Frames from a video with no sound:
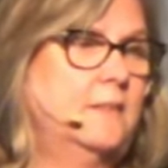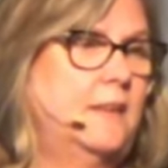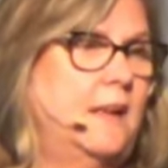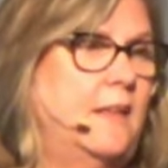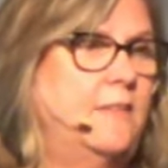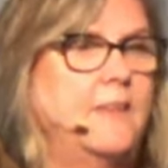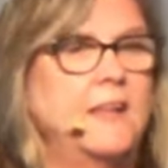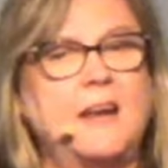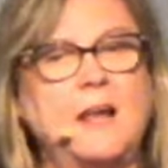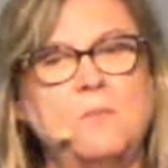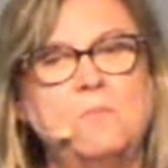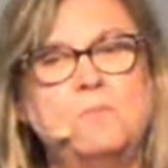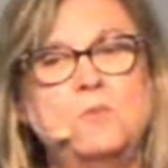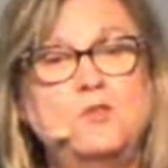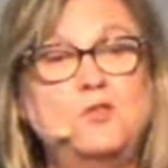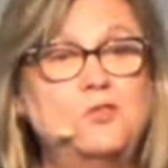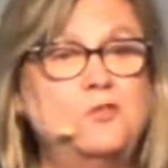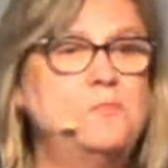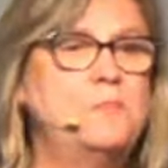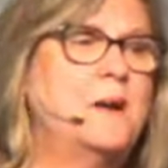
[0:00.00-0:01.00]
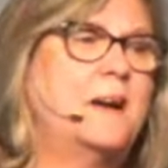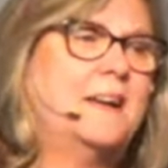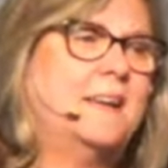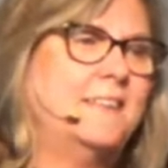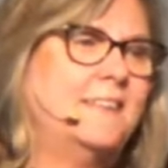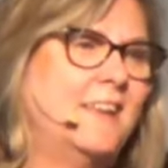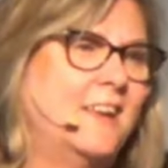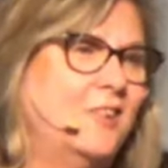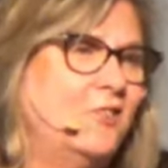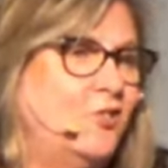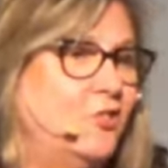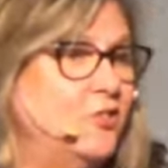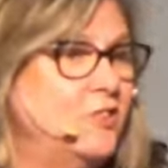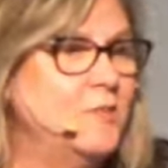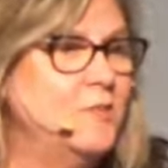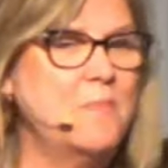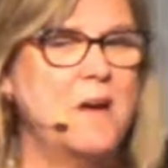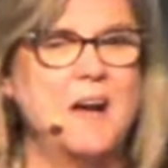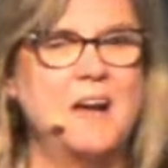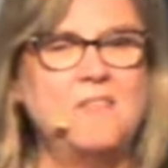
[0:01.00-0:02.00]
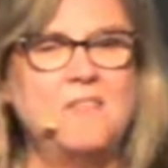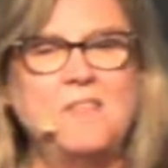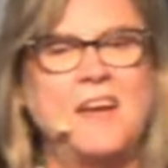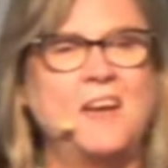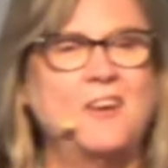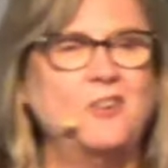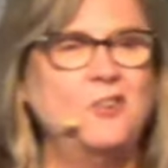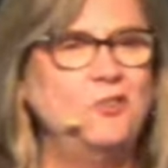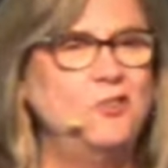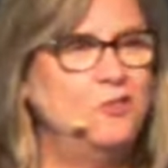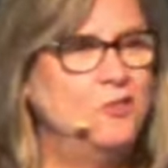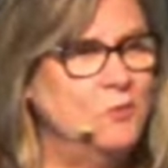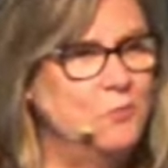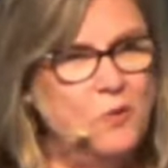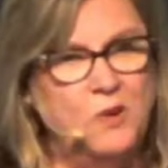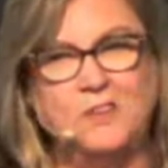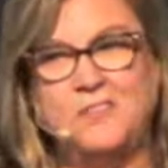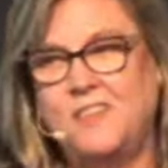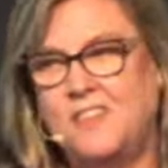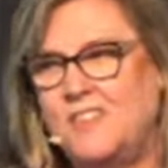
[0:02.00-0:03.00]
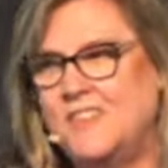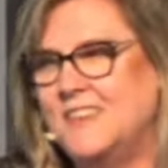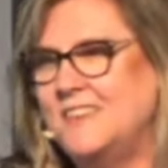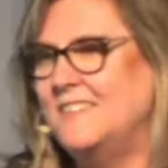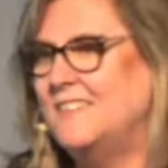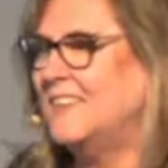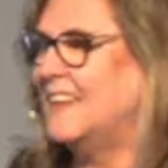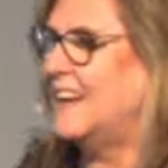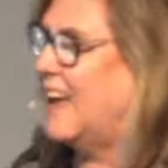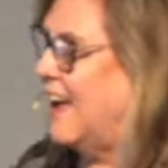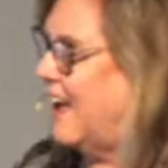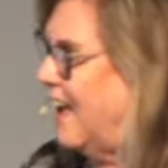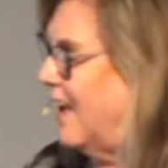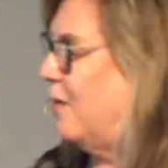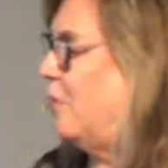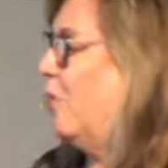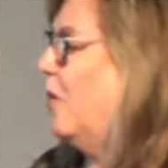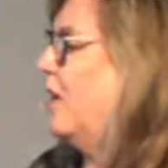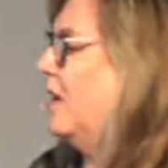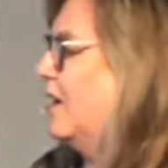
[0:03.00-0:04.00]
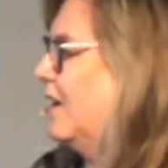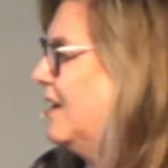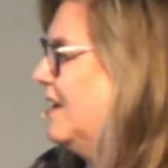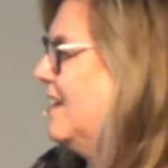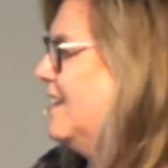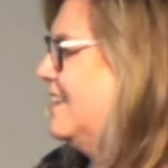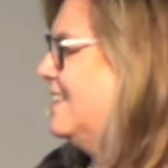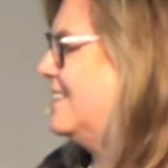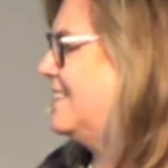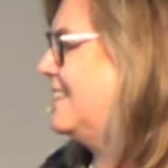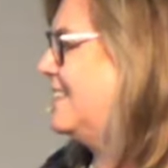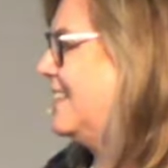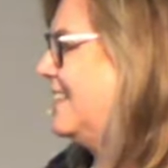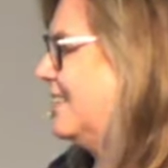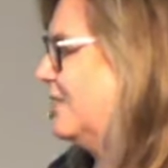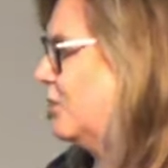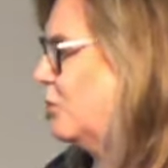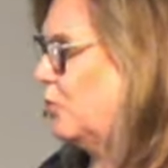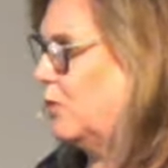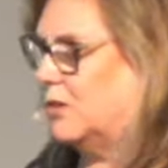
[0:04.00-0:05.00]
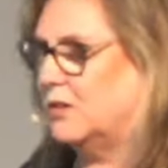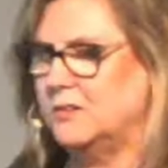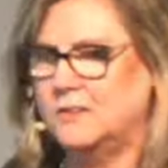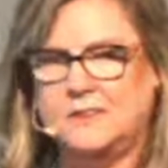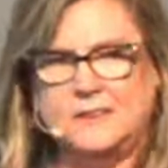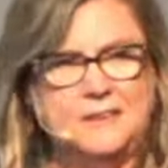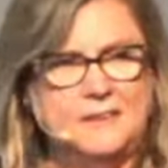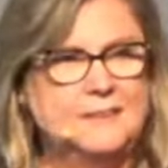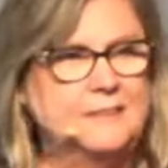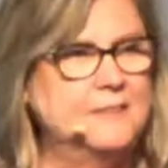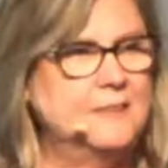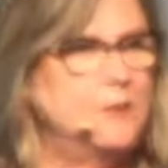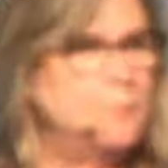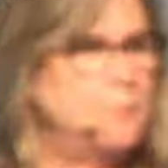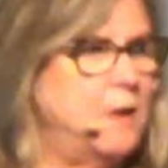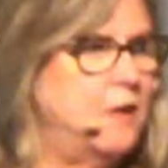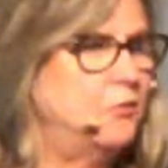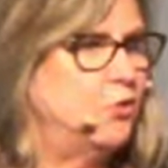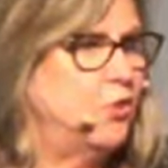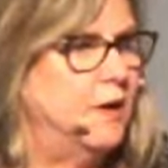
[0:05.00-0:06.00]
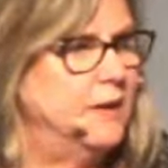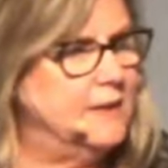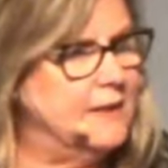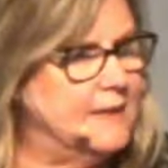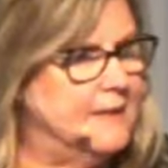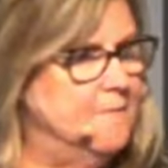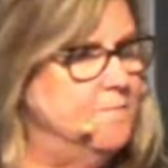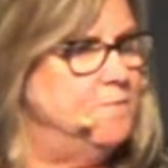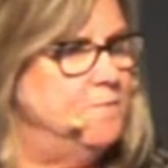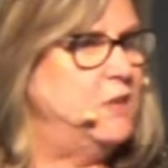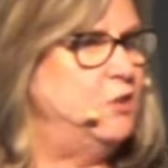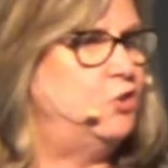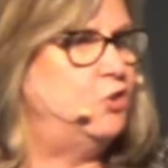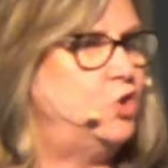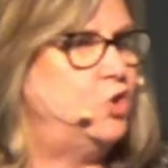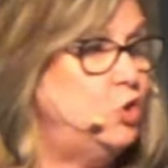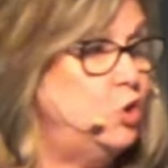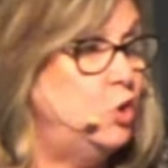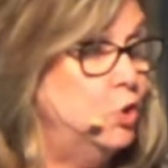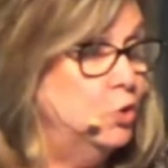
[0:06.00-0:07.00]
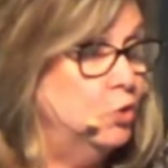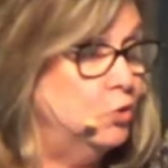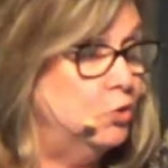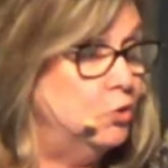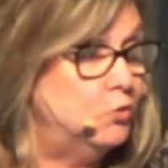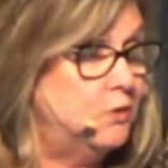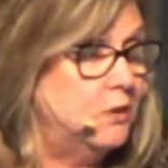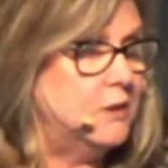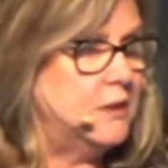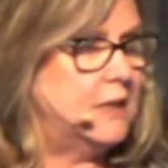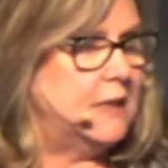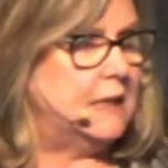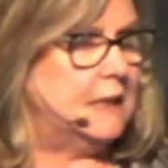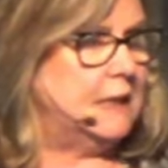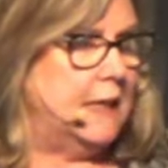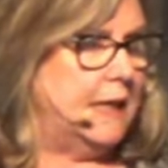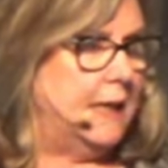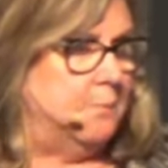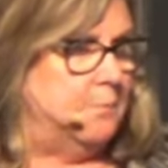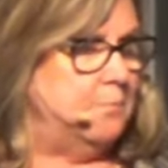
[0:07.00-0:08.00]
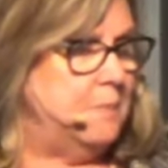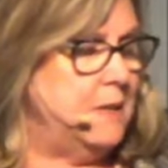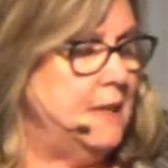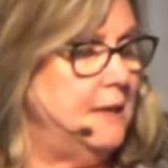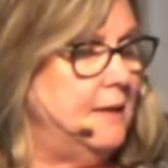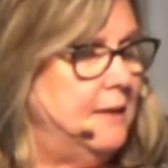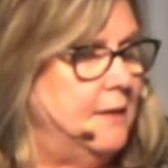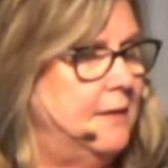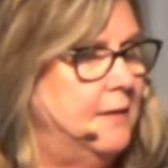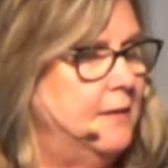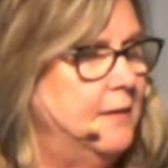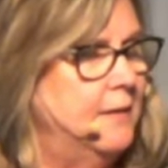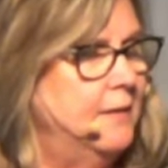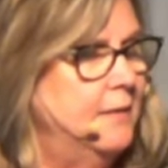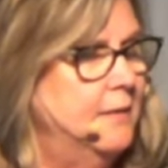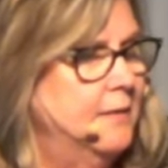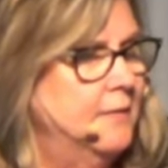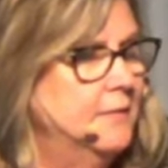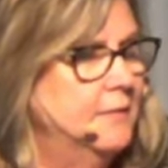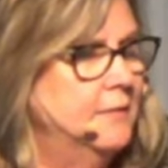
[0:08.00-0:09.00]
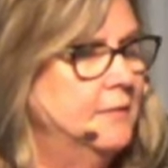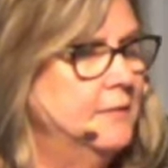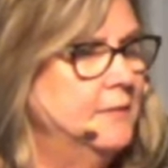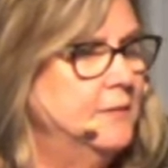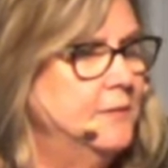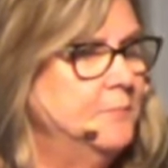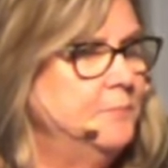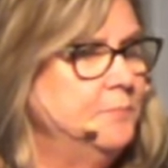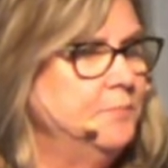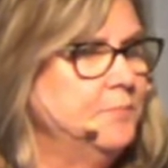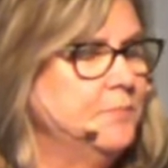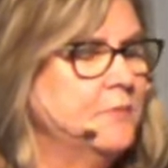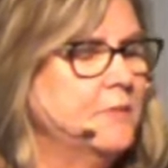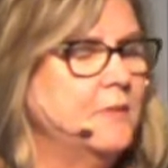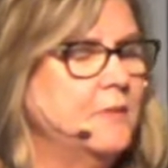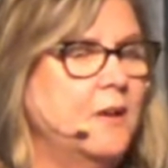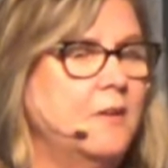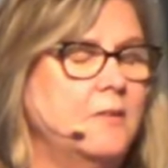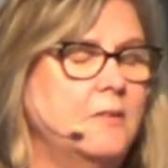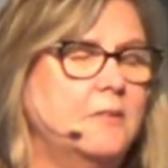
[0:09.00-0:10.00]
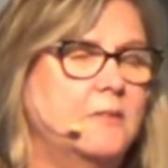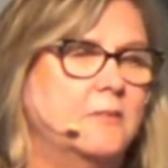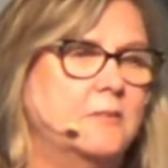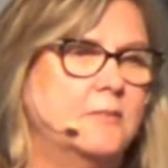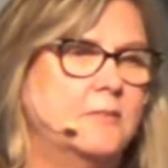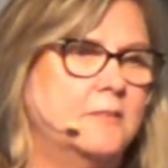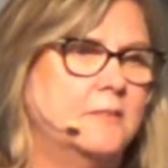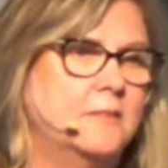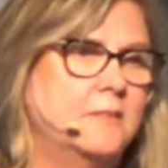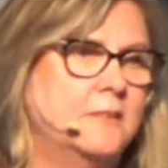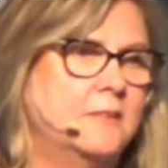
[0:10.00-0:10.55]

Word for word: And then I move my intention to my values and what are the things that I want to see in the world. And it isn't about trying to convince you to think like me. No.